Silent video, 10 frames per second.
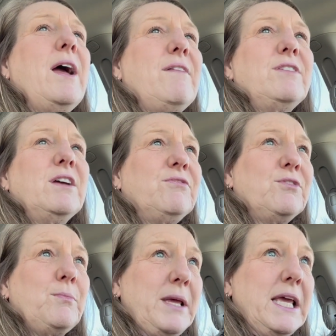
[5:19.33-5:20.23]
I have enough
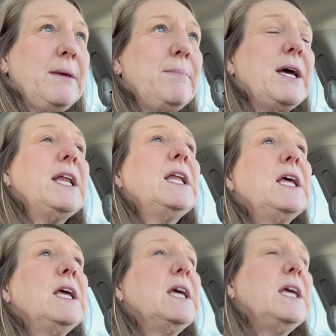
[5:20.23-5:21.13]
for me, but
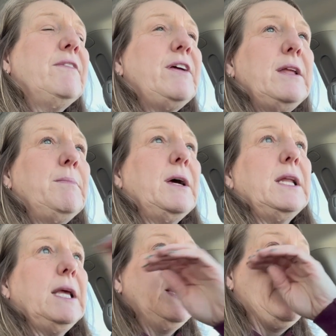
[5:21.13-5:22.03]
if
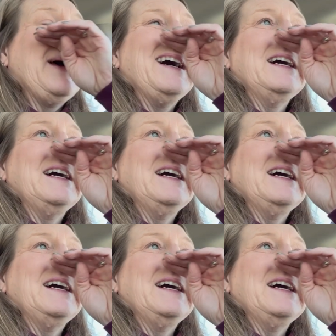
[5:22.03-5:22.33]
anybody